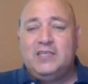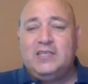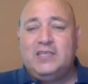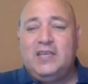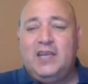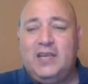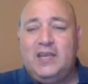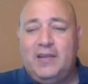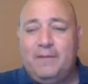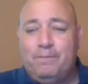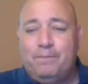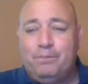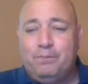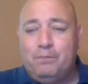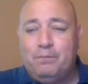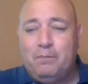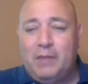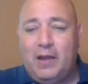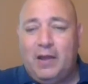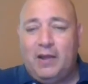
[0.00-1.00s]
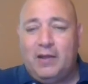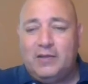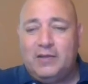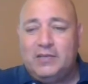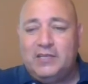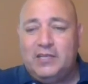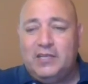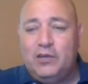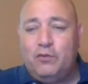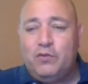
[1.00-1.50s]

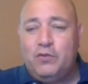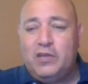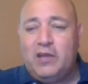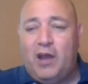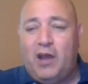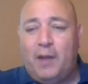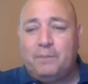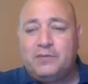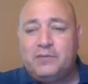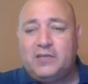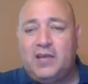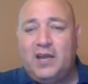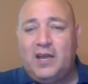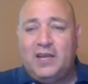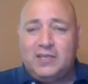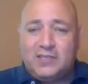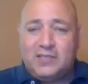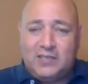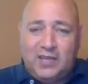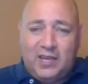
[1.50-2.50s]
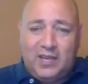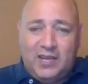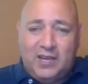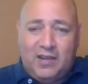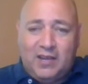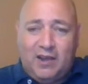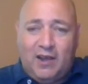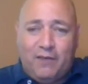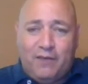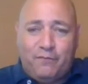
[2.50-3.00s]
Dino the Ops Guy
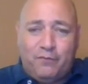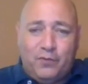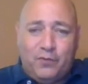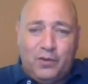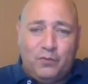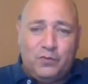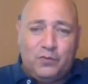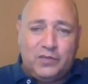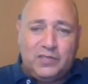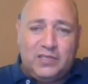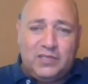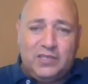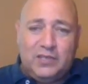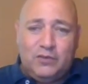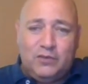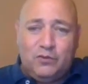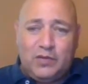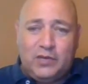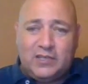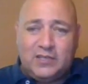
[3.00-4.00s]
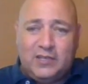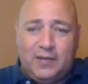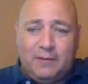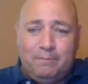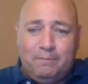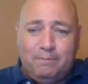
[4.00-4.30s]
signing off, and we'll see you next time.